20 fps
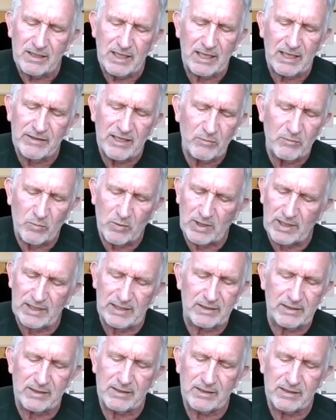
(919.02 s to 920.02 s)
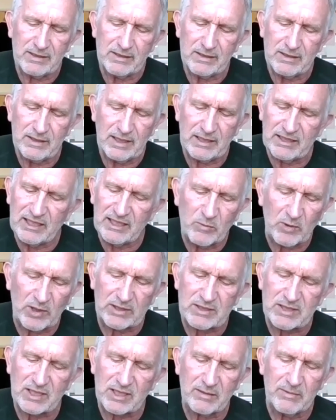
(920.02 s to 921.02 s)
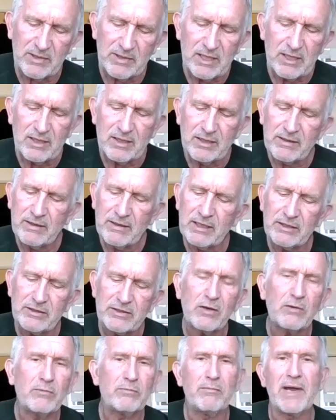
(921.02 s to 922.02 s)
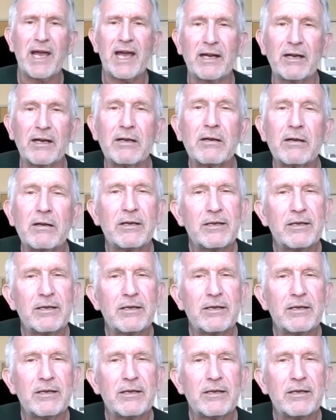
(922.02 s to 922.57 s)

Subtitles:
and then what? And then what, Tom? Then it don't matter.